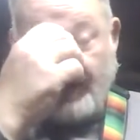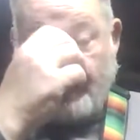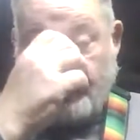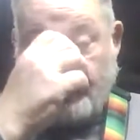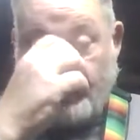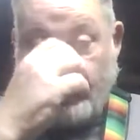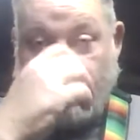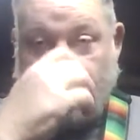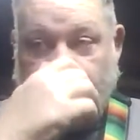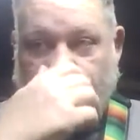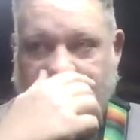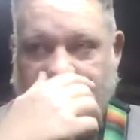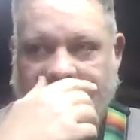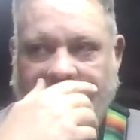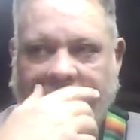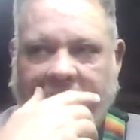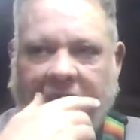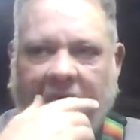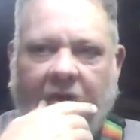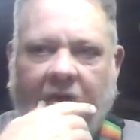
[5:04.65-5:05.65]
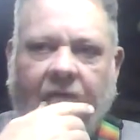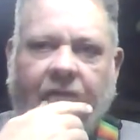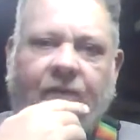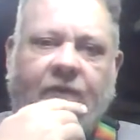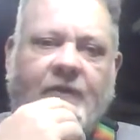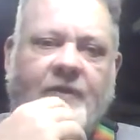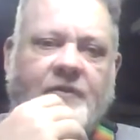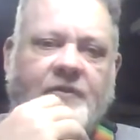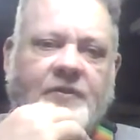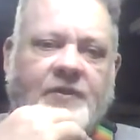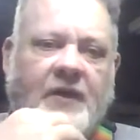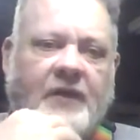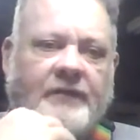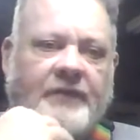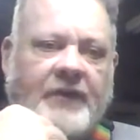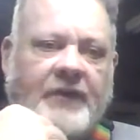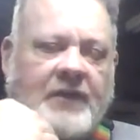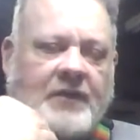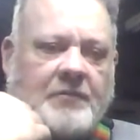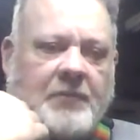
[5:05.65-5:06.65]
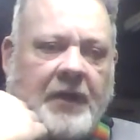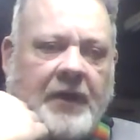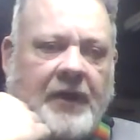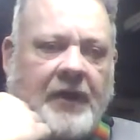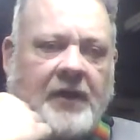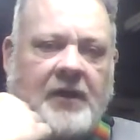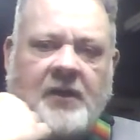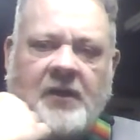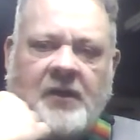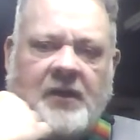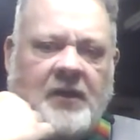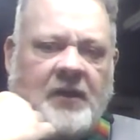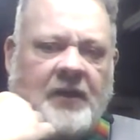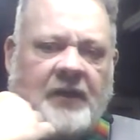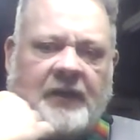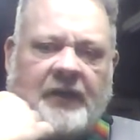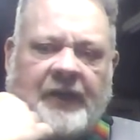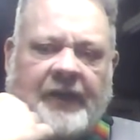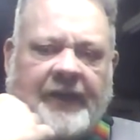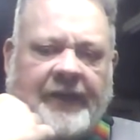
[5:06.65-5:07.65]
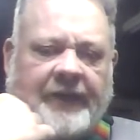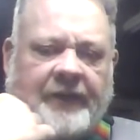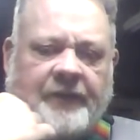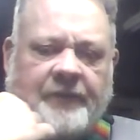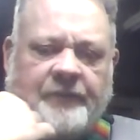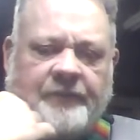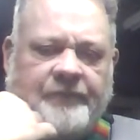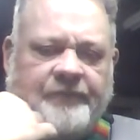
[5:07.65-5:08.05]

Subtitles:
I bought that Carvin used off of eBay like